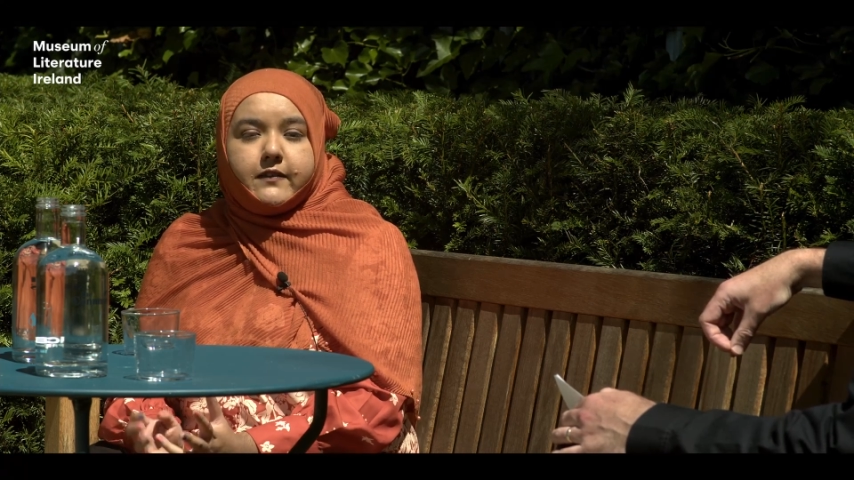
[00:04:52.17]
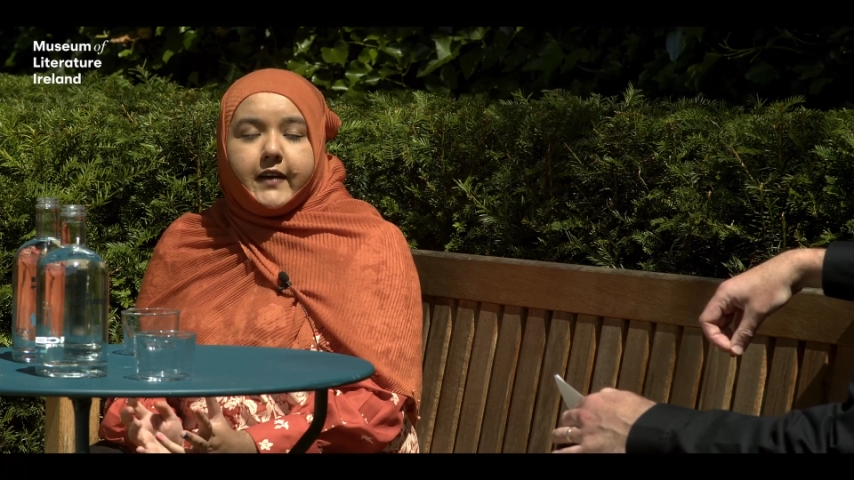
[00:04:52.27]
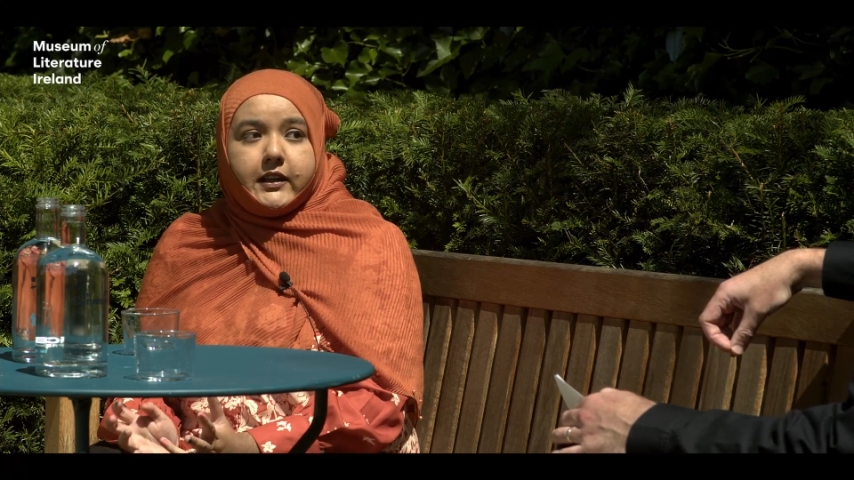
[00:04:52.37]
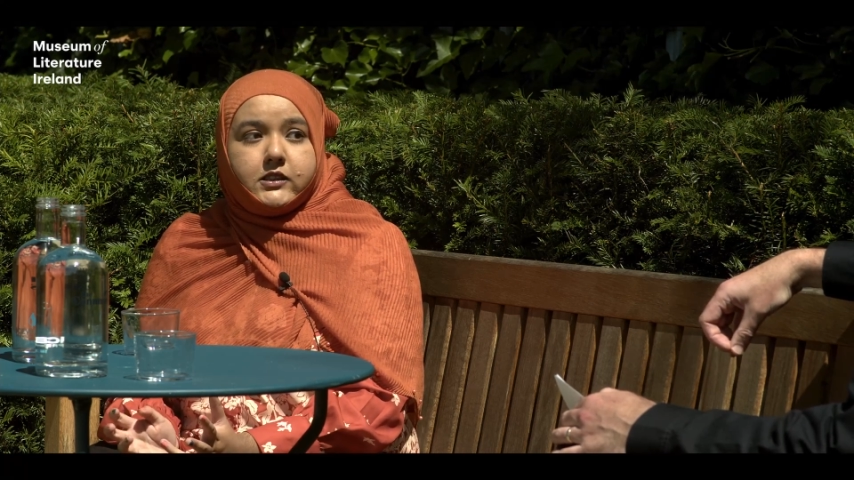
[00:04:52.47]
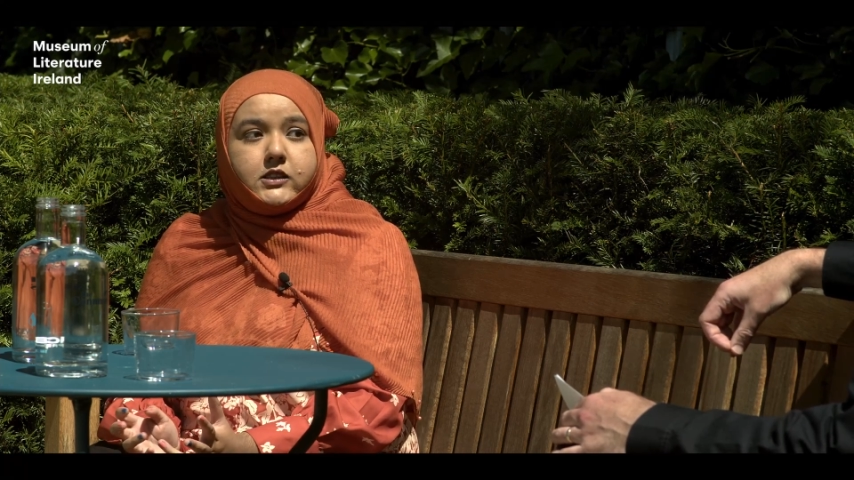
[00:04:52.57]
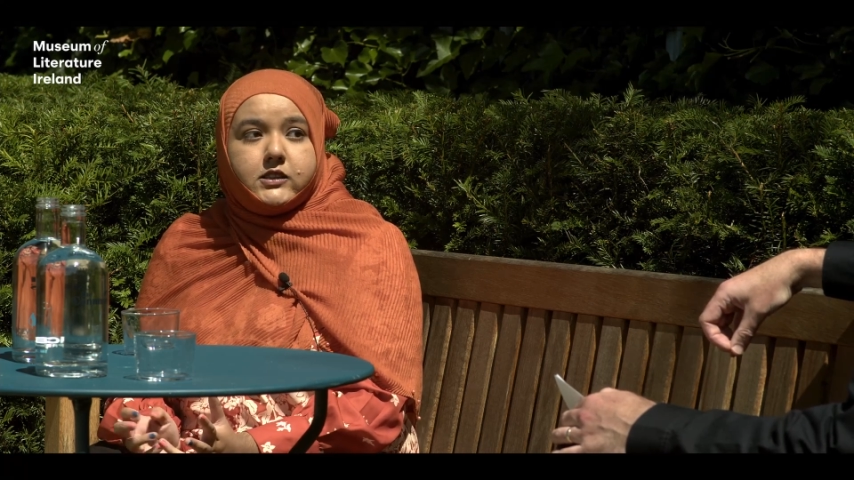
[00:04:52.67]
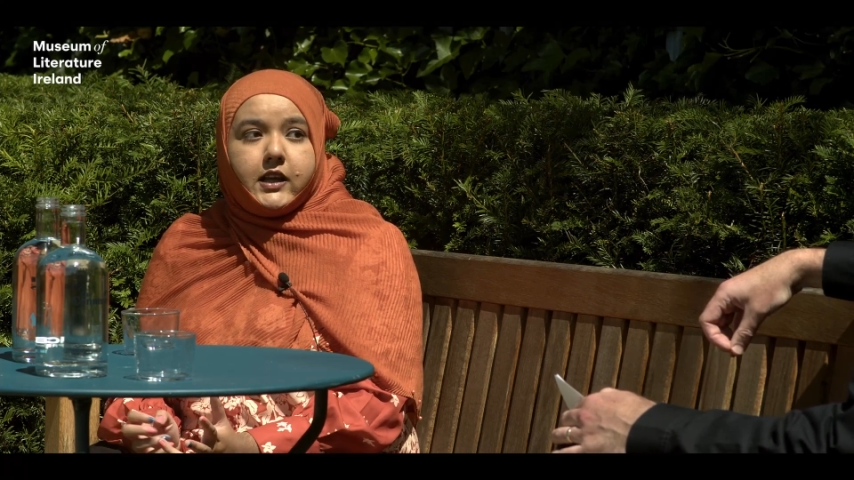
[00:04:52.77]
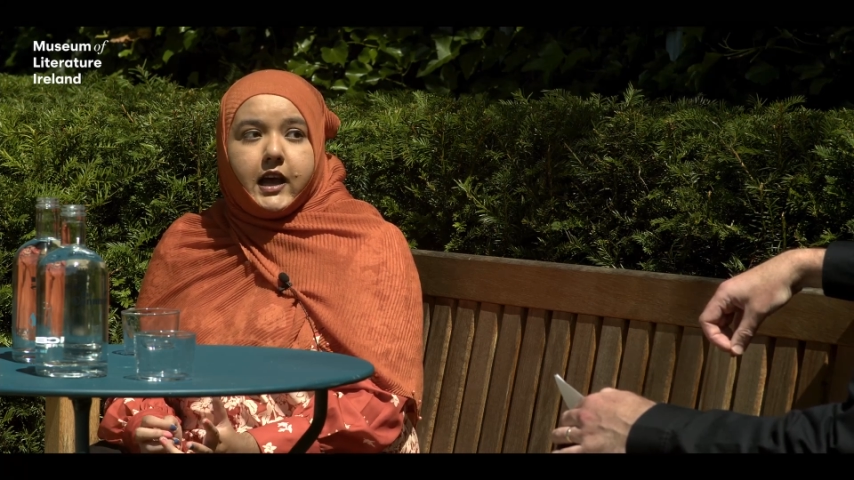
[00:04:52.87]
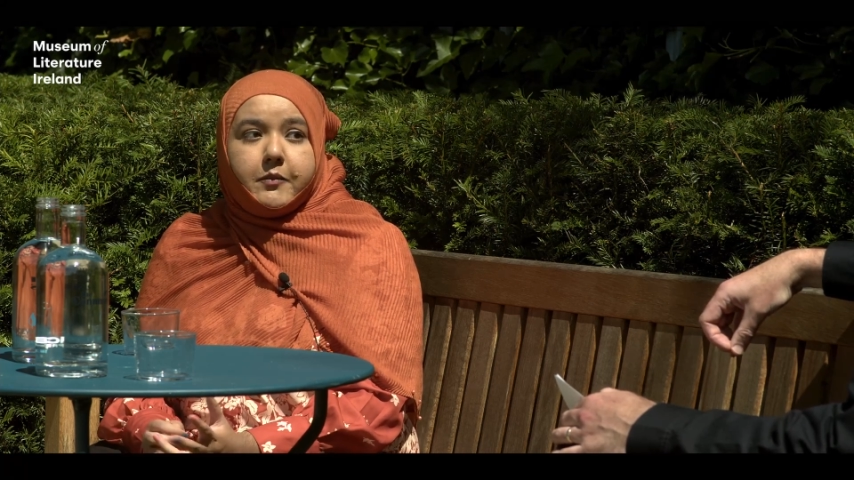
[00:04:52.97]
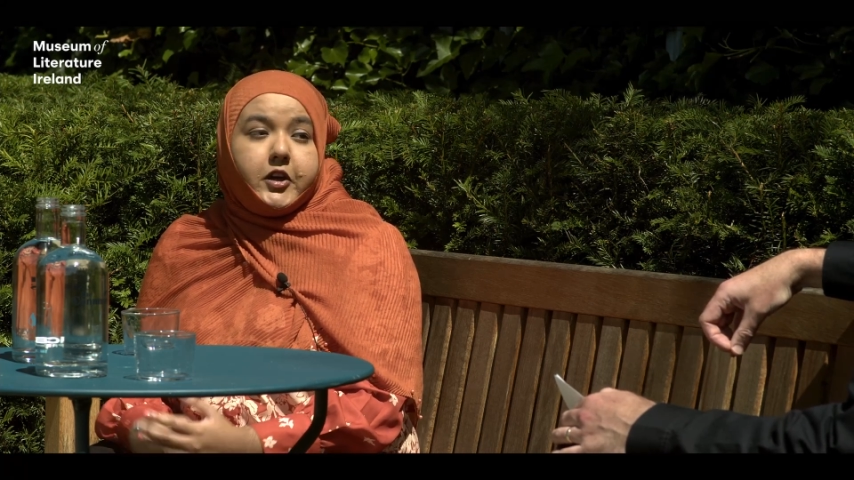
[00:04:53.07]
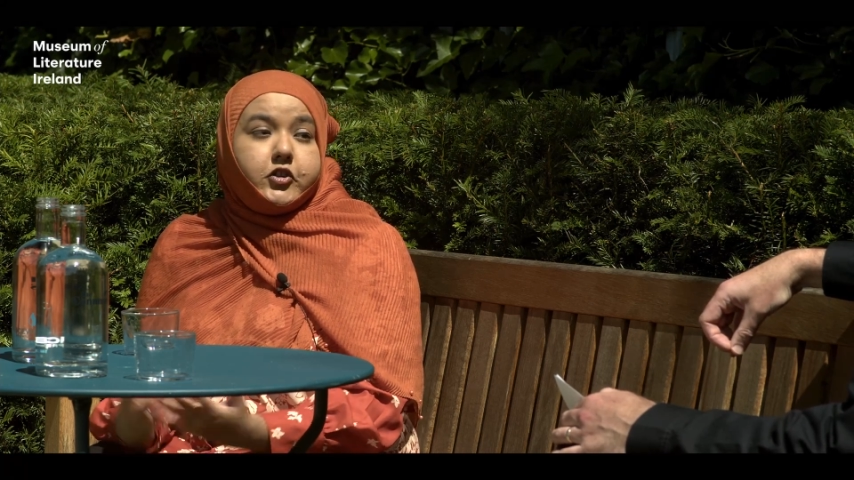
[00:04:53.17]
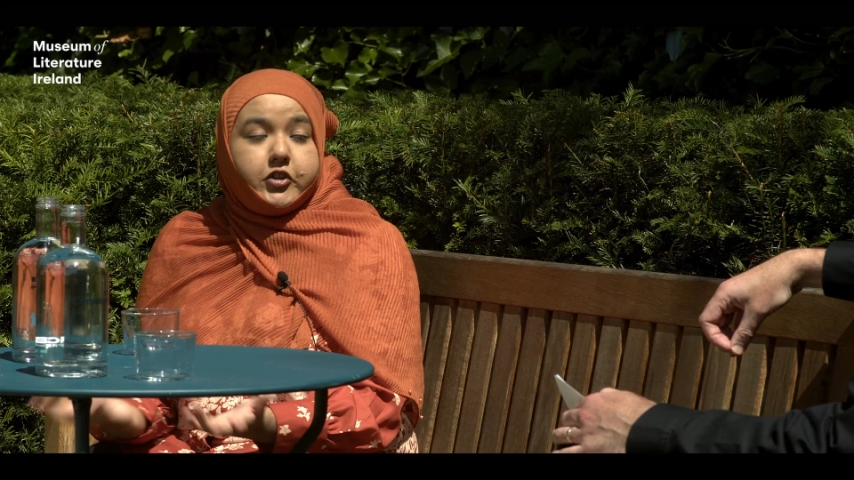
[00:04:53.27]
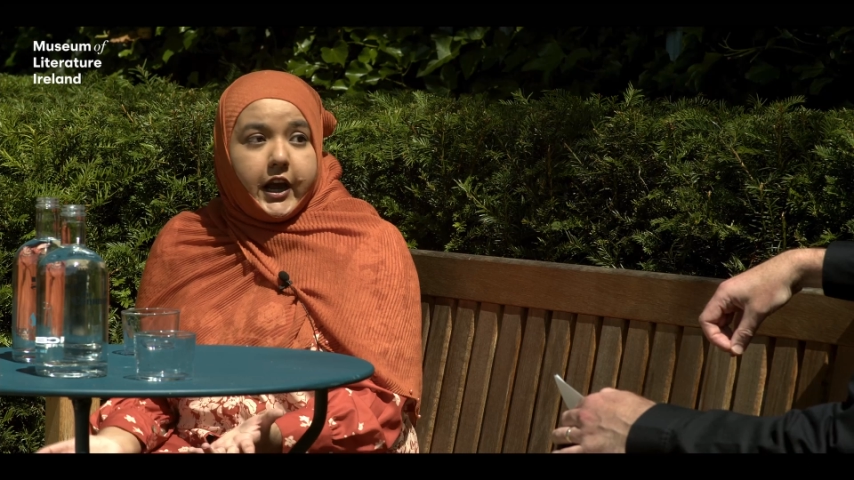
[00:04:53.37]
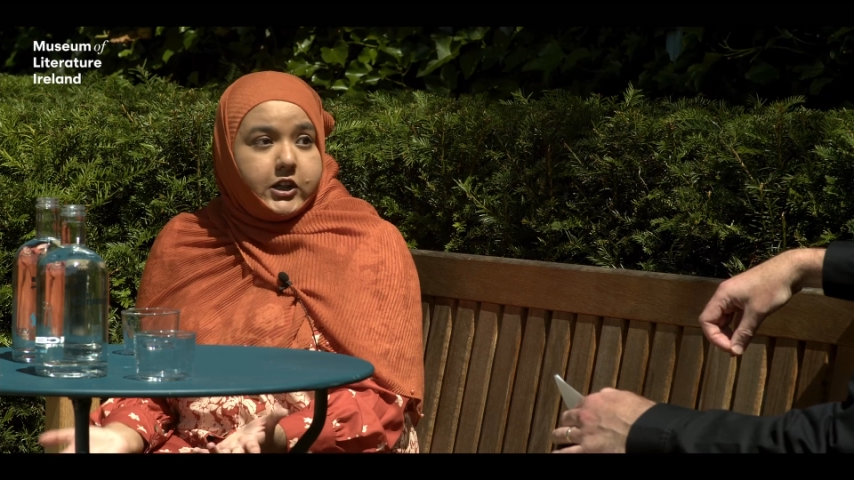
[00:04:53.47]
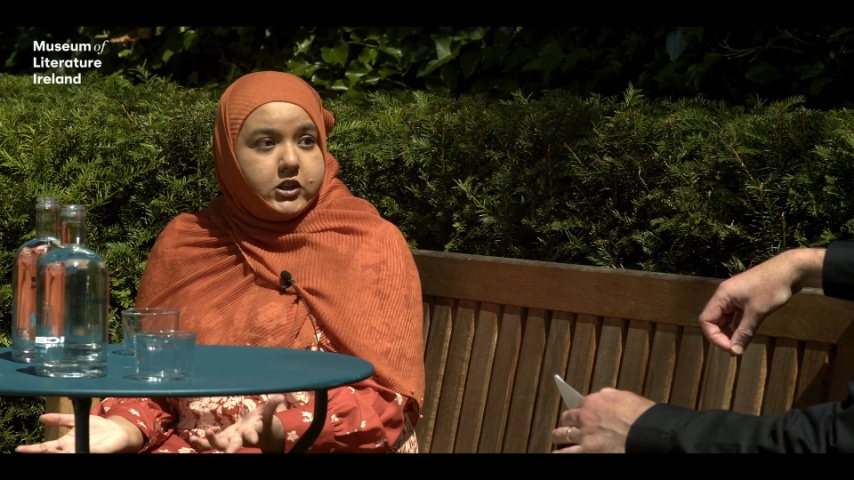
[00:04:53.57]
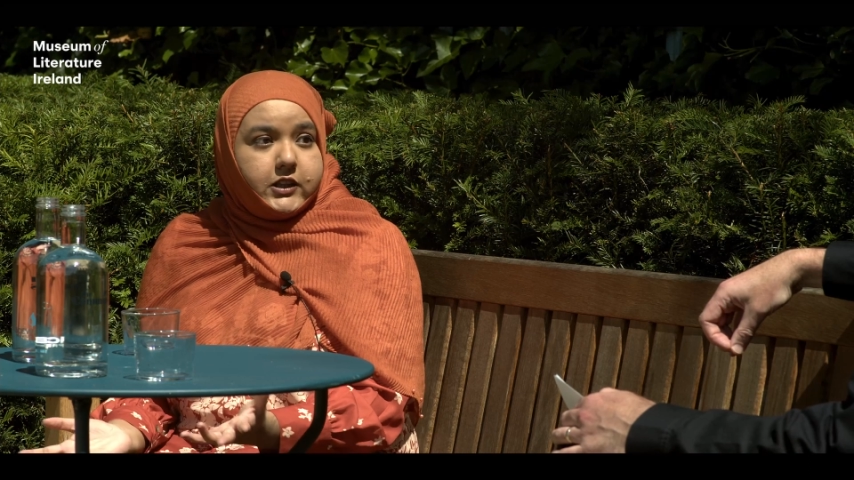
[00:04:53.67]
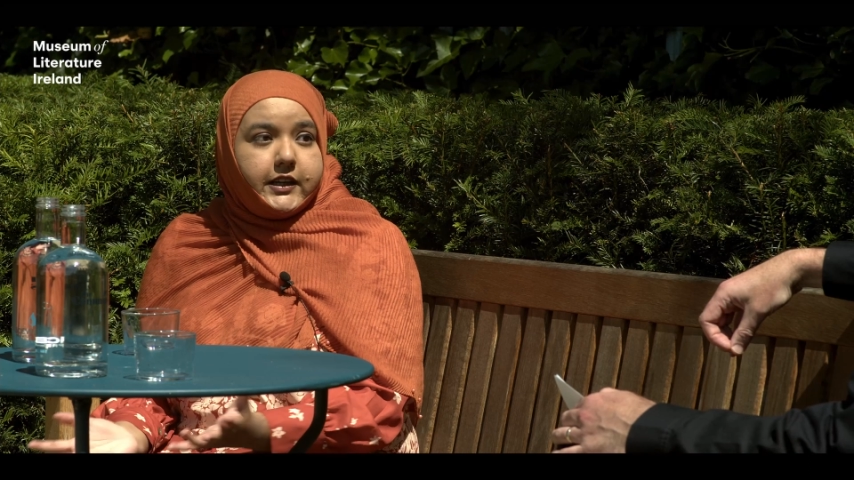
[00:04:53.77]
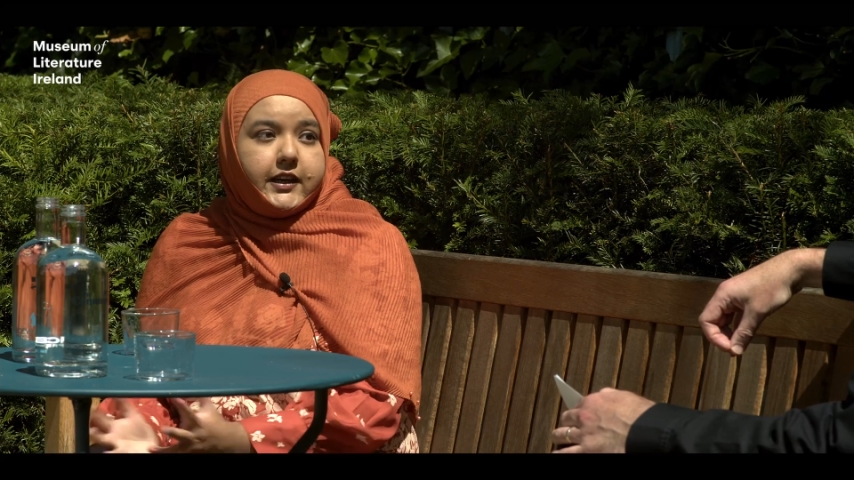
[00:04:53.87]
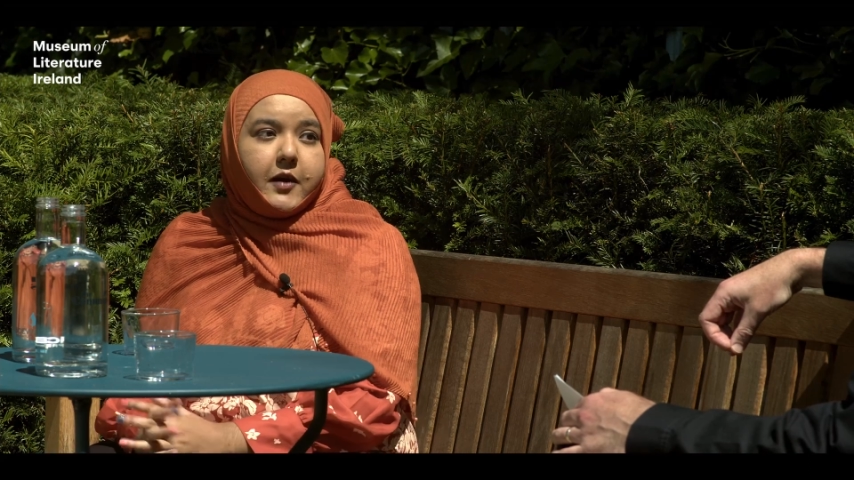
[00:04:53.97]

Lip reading: events internationally.